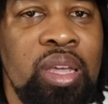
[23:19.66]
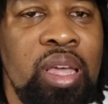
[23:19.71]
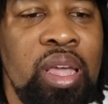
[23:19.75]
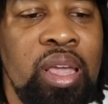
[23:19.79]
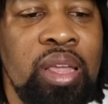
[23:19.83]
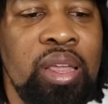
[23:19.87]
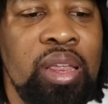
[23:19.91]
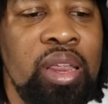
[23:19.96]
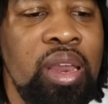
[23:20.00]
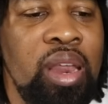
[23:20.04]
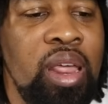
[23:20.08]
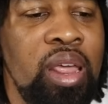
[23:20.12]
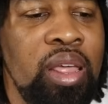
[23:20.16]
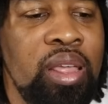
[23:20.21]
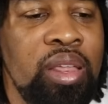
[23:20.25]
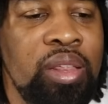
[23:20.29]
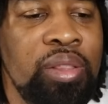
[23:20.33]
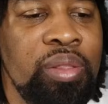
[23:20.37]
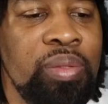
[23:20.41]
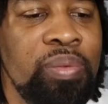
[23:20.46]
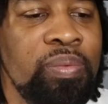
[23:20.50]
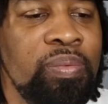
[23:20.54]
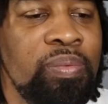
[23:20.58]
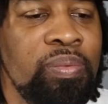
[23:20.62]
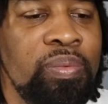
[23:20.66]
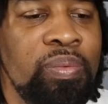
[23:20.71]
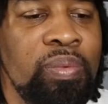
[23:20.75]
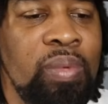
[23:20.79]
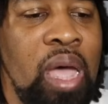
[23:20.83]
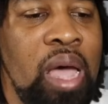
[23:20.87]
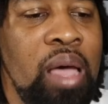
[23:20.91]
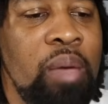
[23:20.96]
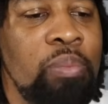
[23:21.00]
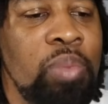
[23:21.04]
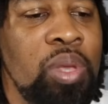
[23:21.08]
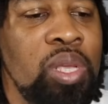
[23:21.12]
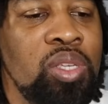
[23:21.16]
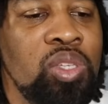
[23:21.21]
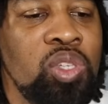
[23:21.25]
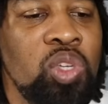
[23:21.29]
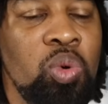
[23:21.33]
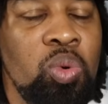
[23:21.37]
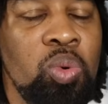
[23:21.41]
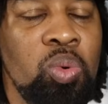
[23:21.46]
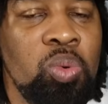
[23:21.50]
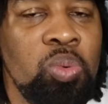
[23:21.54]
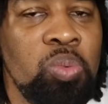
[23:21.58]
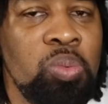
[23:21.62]
And not be
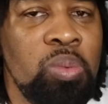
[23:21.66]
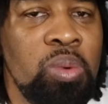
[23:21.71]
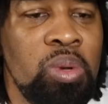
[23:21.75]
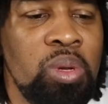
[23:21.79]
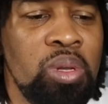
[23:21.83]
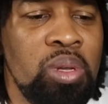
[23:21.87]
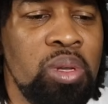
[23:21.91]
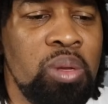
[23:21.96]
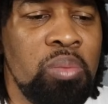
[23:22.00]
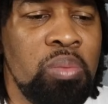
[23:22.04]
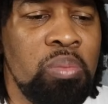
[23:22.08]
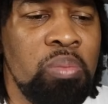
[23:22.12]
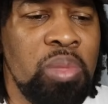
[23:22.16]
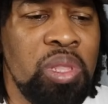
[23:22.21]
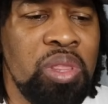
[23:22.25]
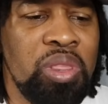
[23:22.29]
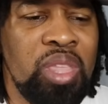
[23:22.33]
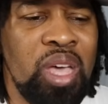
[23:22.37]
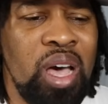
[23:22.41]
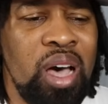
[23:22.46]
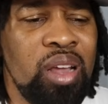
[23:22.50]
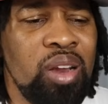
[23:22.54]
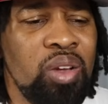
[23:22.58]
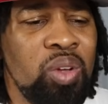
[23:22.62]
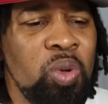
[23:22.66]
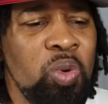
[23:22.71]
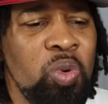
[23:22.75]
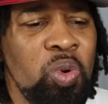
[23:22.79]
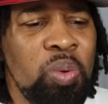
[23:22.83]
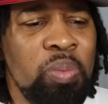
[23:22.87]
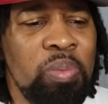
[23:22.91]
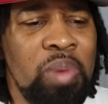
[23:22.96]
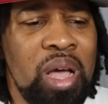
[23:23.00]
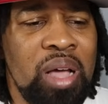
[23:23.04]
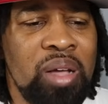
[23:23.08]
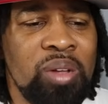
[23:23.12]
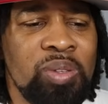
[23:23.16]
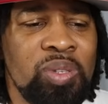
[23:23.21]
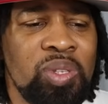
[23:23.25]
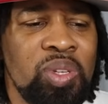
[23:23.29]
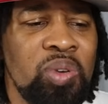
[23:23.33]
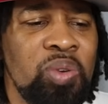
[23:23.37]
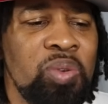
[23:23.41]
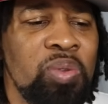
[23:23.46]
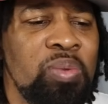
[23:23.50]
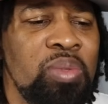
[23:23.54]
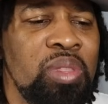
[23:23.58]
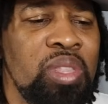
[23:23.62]
so methodical about
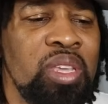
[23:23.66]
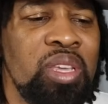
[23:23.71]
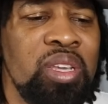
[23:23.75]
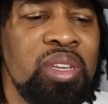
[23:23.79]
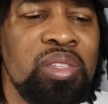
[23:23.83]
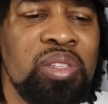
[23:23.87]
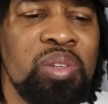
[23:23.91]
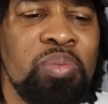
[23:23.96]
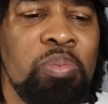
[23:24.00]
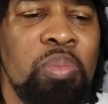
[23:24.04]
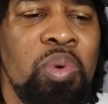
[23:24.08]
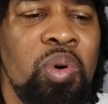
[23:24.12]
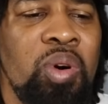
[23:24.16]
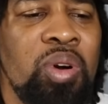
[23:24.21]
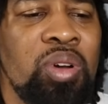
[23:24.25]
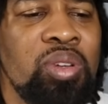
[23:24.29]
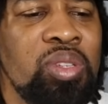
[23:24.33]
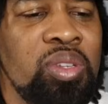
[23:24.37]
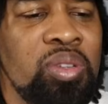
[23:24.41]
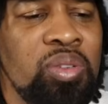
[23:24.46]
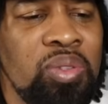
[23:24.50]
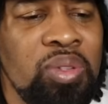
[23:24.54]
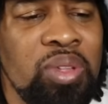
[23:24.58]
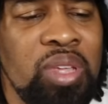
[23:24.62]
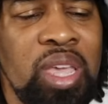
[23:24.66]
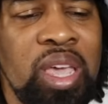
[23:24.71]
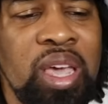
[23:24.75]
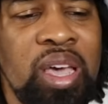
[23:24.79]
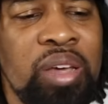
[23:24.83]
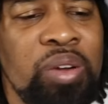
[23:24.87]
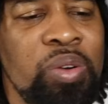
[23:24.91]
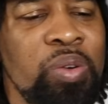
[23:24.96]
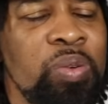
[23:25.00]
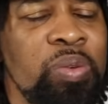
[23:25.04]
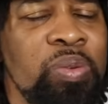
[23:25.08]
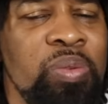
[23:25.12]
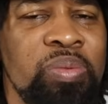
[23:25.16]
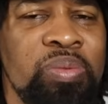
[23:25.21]
certain things and parts of the cattle.